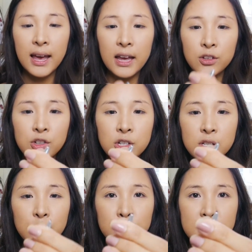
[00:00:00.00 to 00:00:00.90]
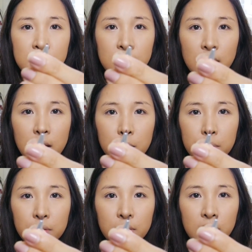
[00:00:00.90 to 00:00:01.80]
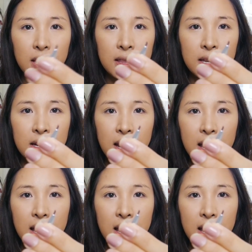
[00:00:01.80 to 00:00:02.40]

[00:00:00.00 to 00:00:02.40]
and you just twist it up and then